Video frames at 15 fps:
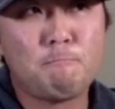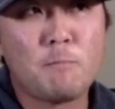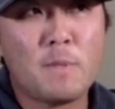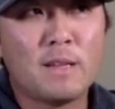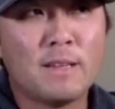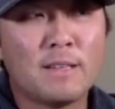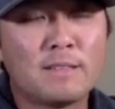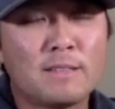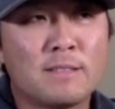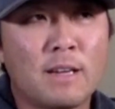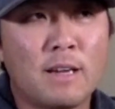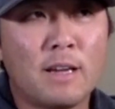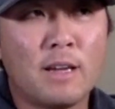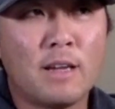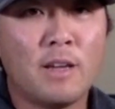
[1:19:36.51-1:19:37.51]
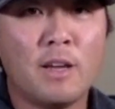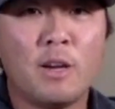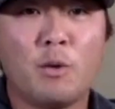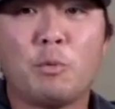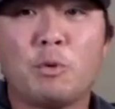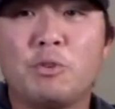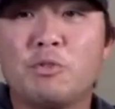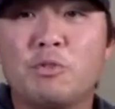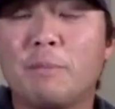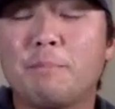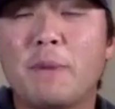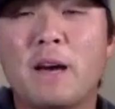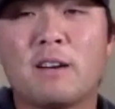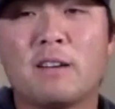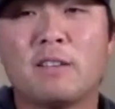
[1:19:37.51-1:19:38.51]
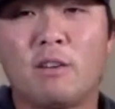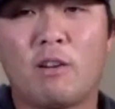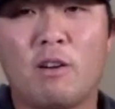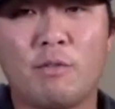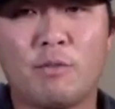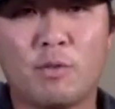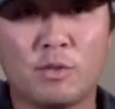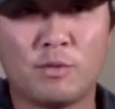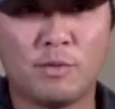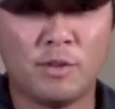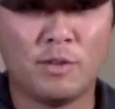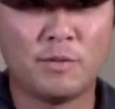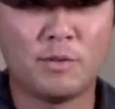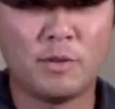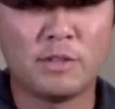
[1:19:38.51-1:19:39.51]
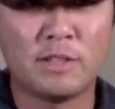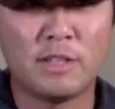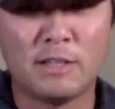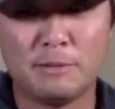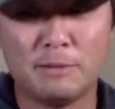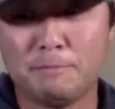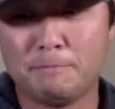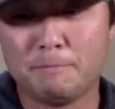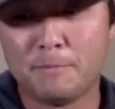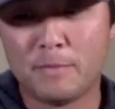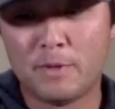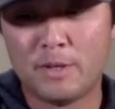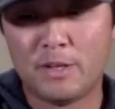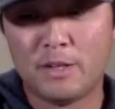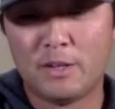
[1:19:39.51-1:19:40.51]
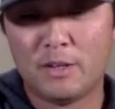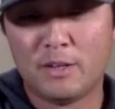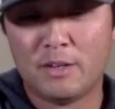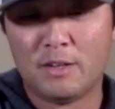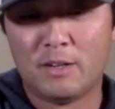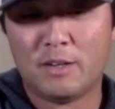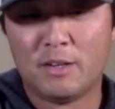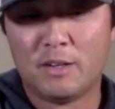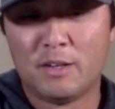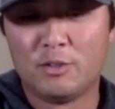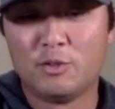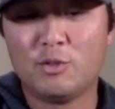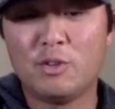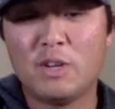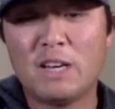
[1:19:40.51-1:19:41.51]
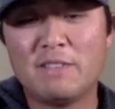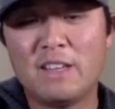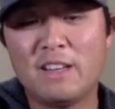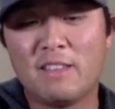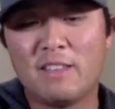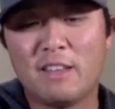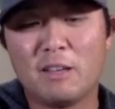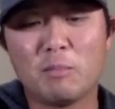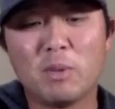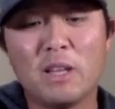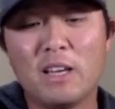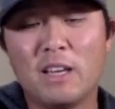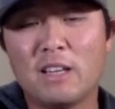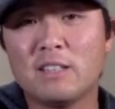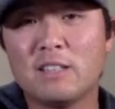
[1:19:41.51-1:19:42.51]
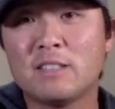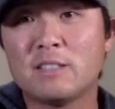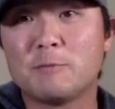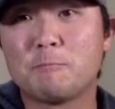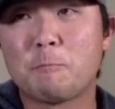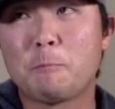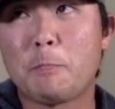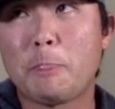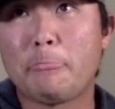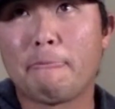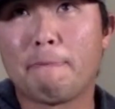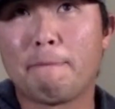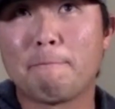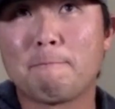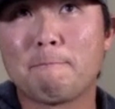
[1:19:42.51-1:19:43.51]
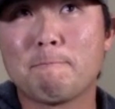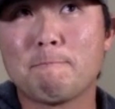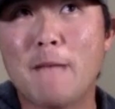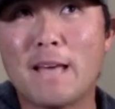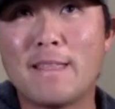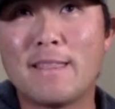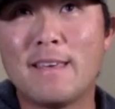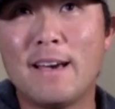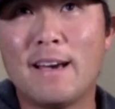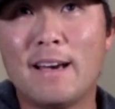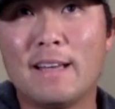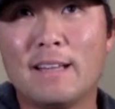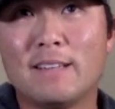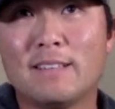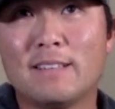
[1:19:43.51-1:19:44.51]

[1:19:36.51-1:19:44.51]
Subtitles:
Let's say when you get back on the golf course for the first time, do you have anything in place that